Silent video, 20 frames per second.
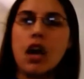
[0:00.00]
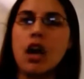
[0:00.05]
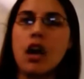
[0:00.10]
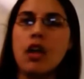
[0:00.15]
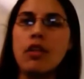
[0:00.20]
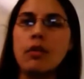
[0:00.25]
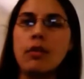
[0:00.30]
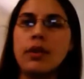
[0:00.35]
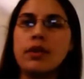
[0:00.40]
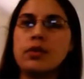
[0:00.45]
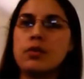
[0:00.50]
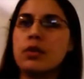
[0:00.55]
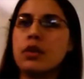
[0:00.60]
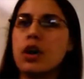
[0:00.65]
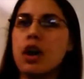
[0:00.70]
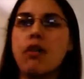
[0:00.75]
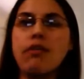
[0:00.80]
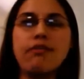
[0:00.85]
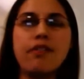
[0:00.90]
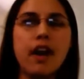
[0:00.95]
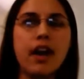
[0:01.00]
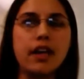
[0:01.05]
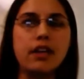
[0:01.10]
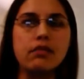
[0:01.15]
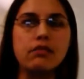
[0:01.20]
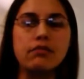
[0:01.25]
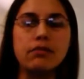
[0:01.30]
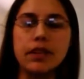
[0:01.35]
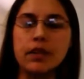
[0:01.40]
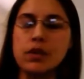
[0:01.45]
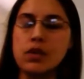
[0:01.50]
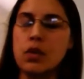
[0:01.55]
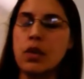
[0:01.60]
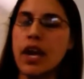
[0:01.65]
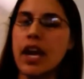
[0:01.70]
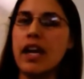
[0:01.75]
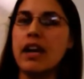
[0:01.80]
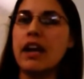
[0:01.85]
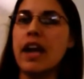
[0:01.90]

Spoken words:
Otherwise, we're all fine. It's okay